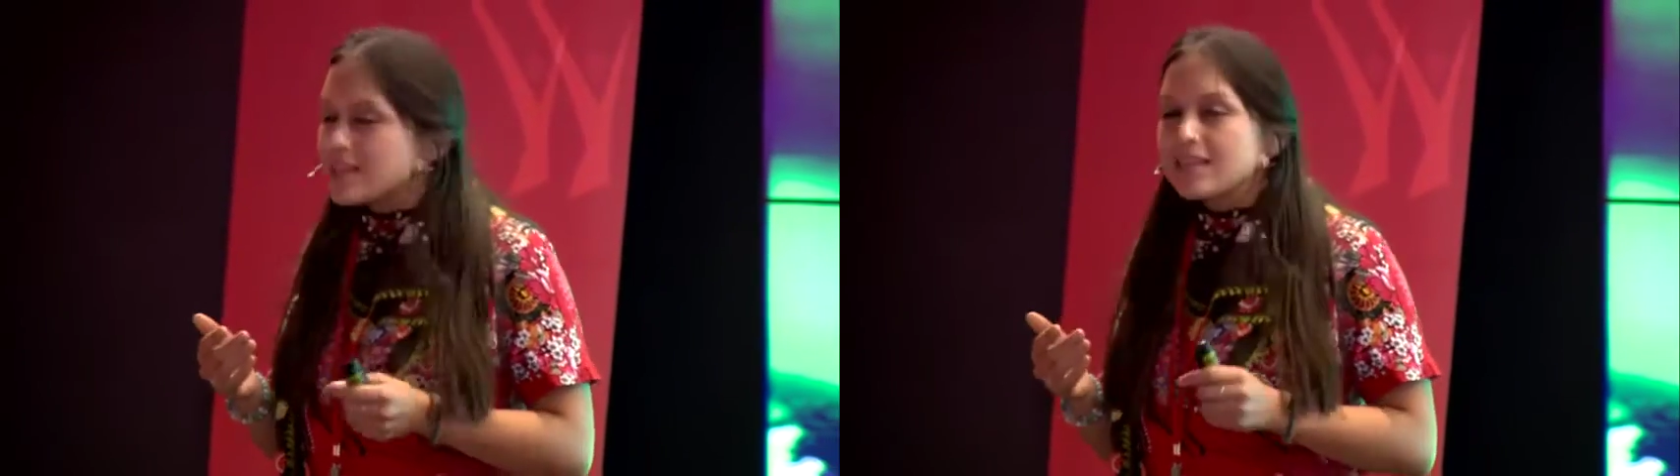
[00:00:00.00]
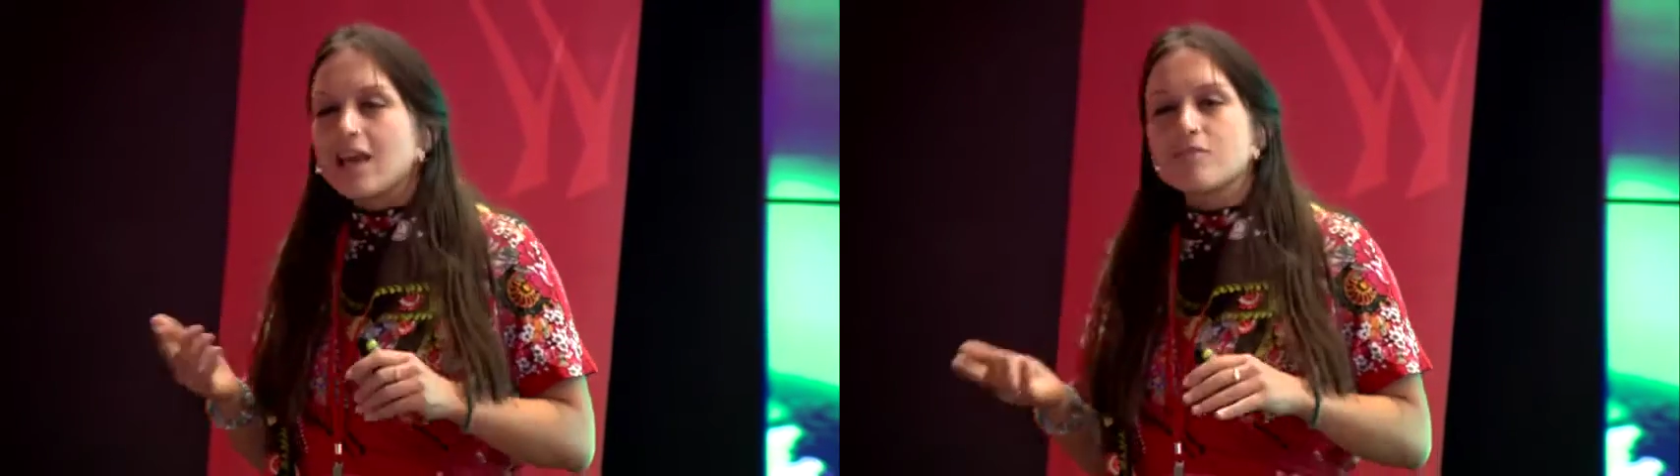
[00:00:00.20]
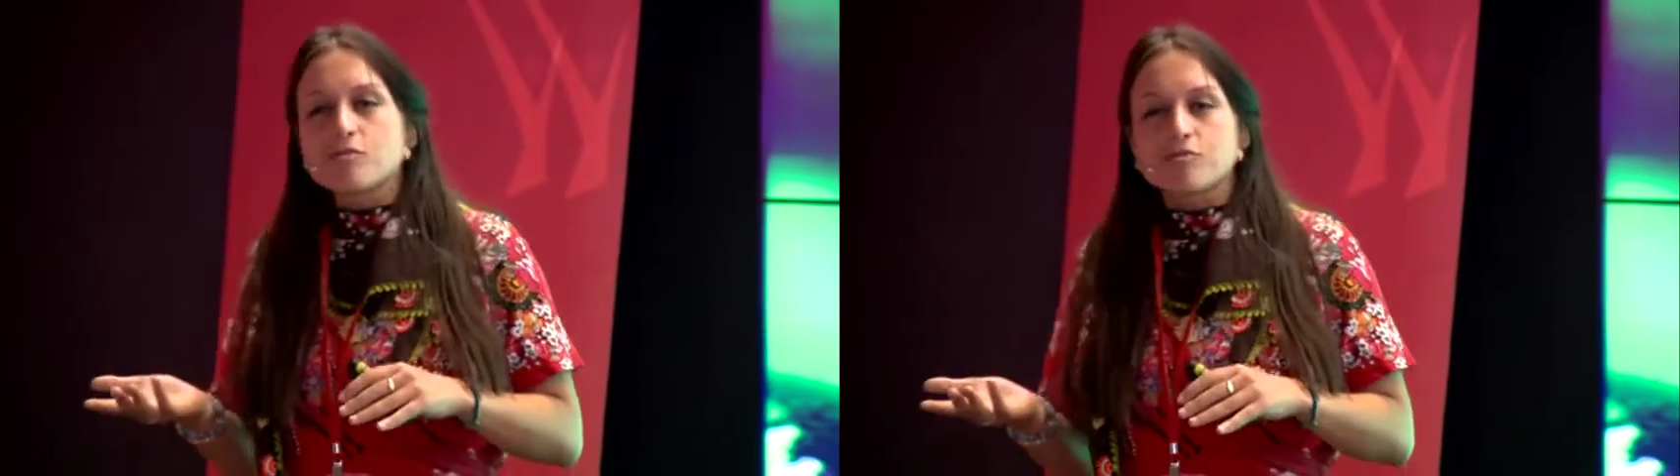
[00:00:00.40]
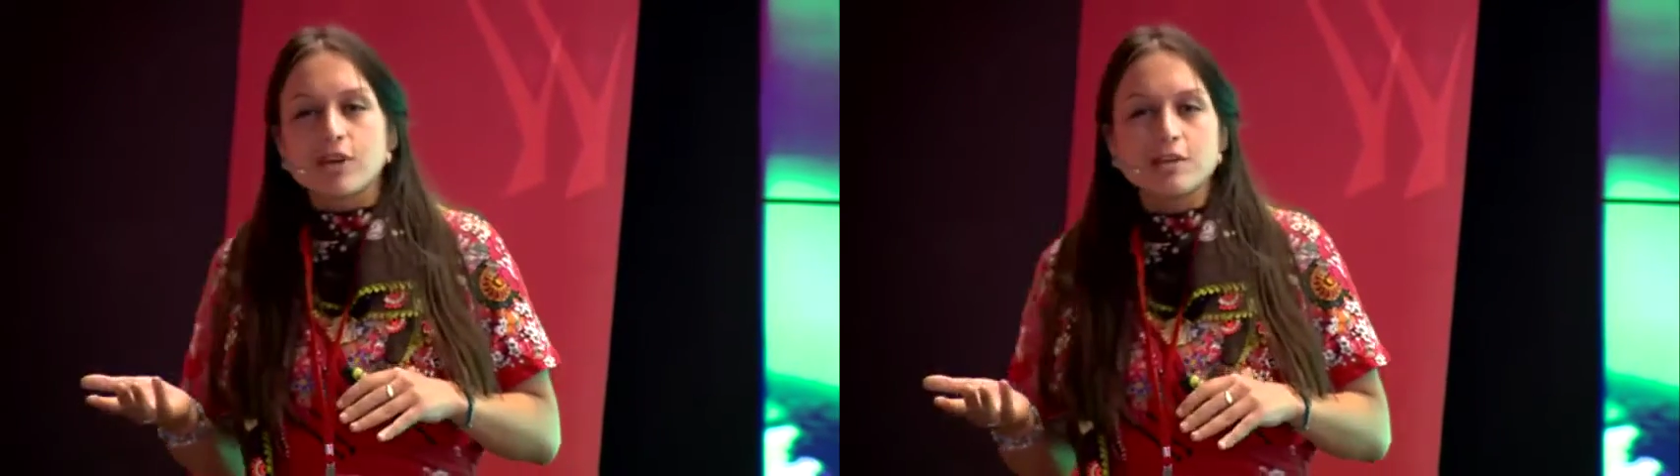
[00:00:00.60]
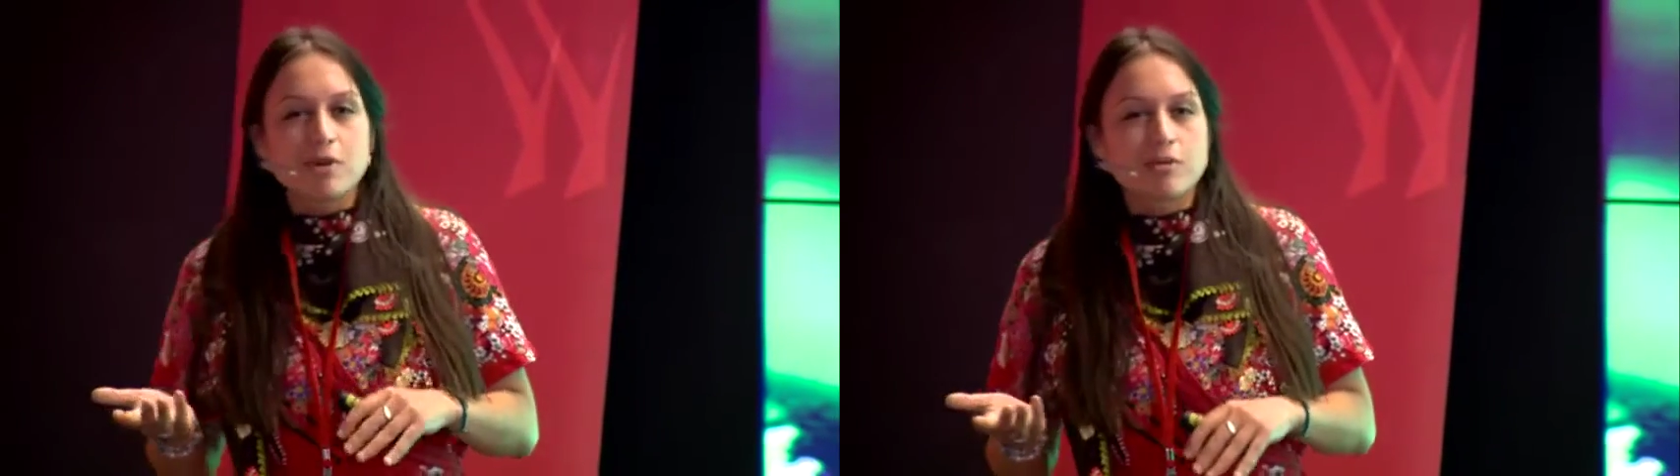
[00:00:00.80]
then I have a
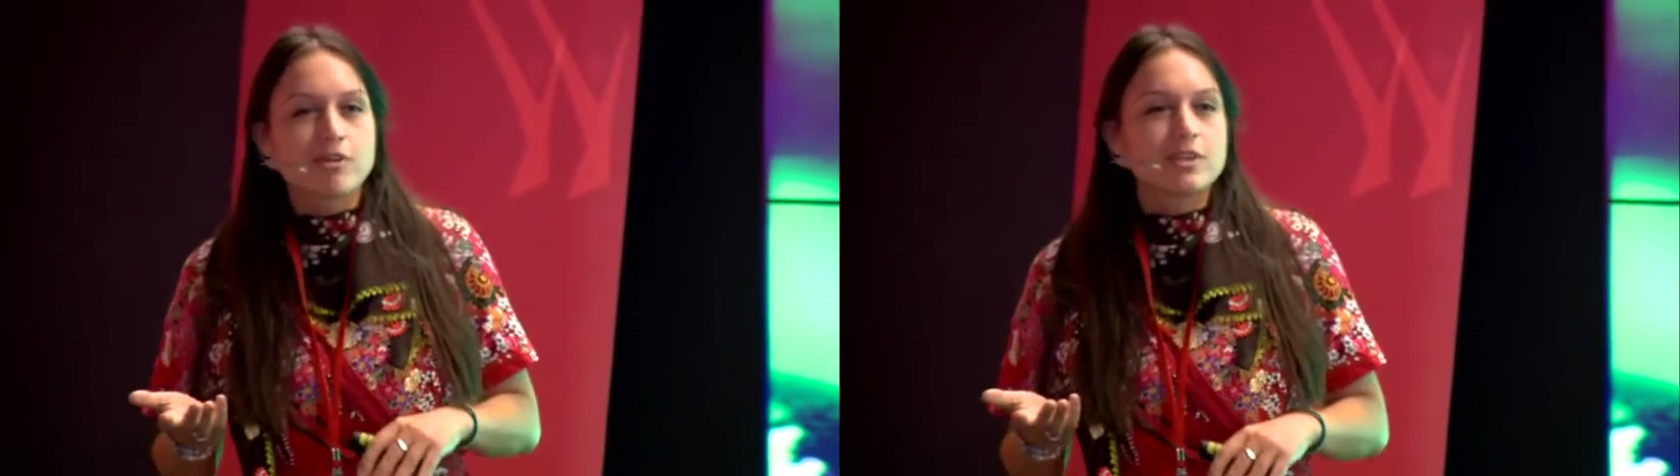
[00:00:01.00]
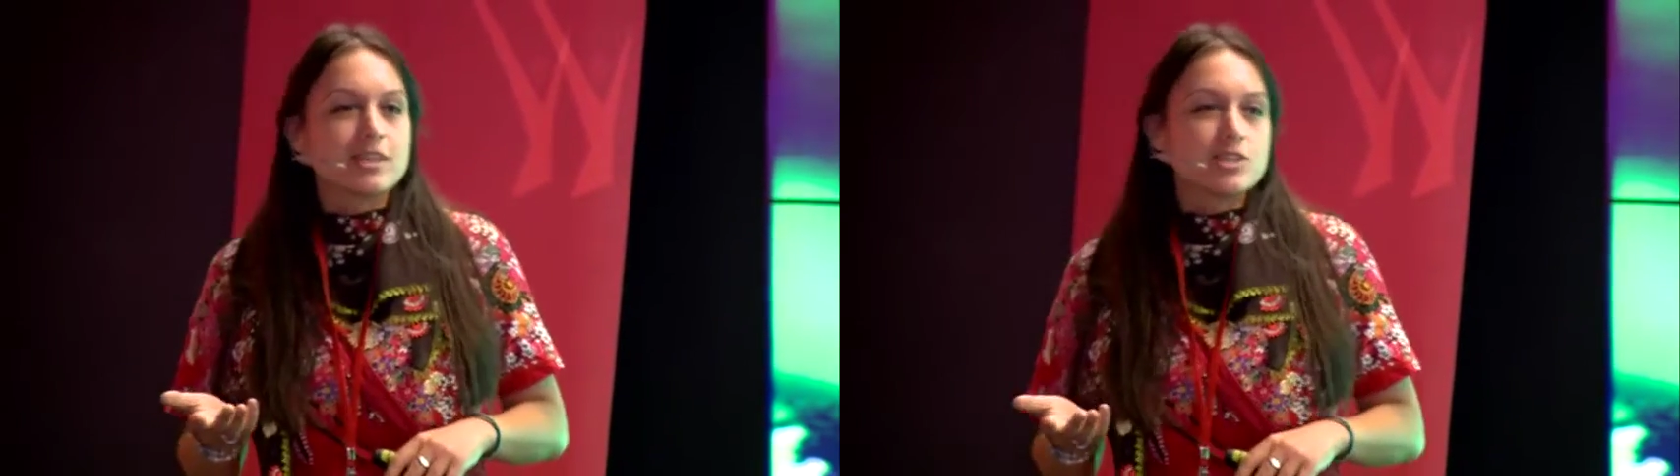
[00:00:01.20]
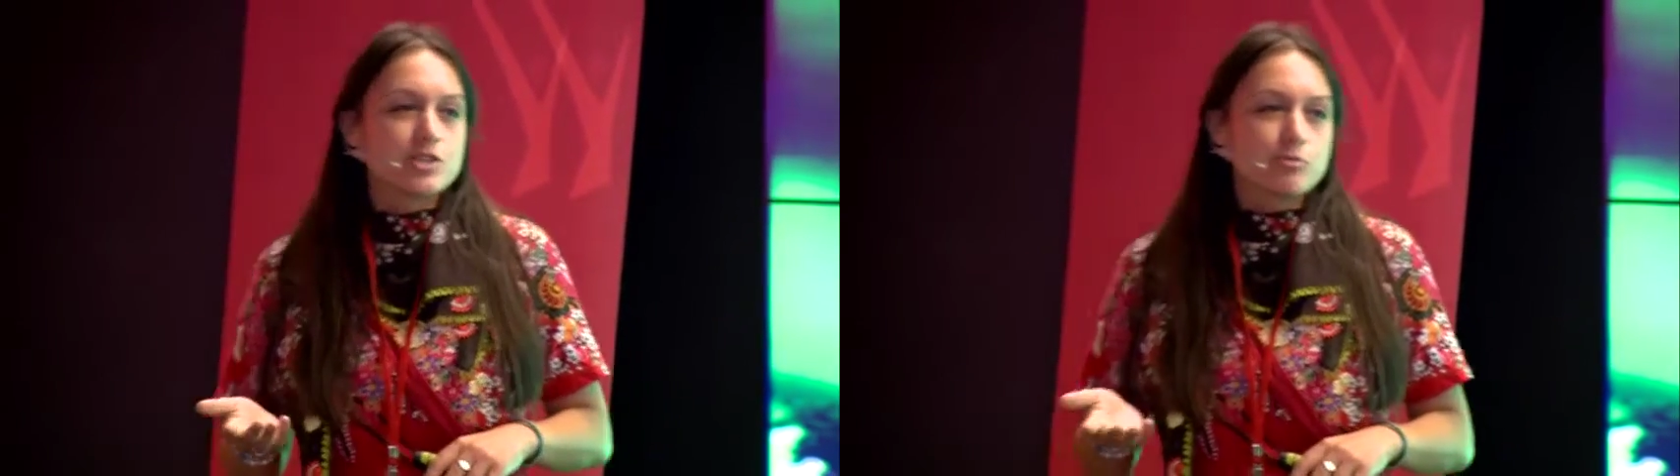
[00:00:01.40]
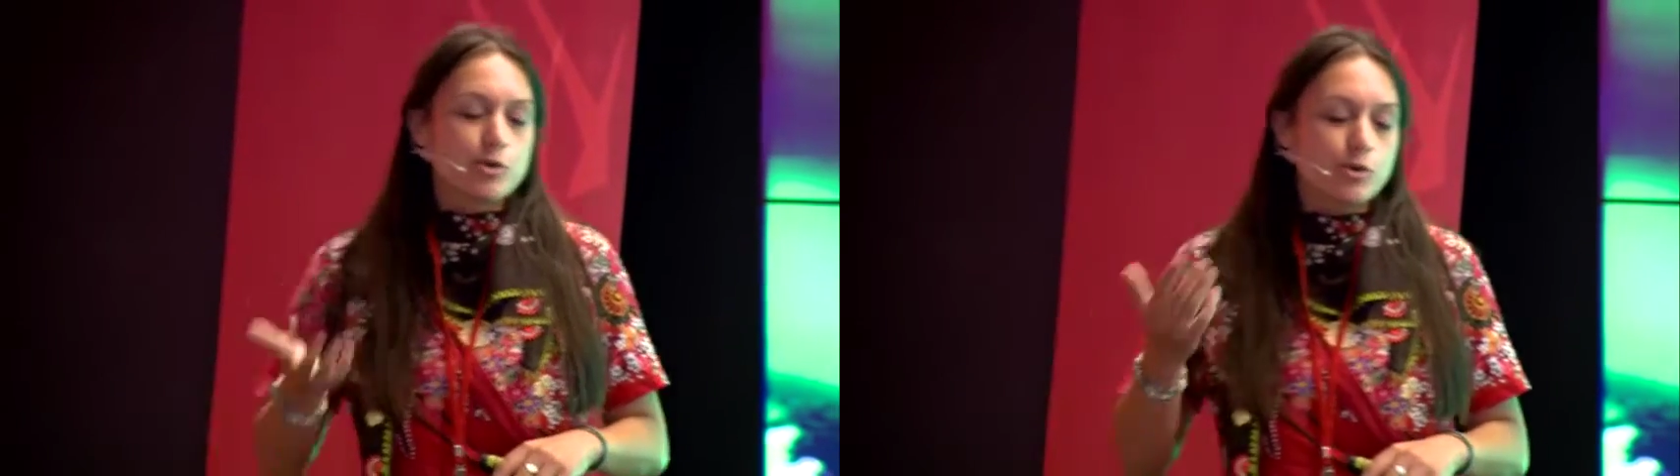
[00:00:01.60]
friend, my friend Yeşim,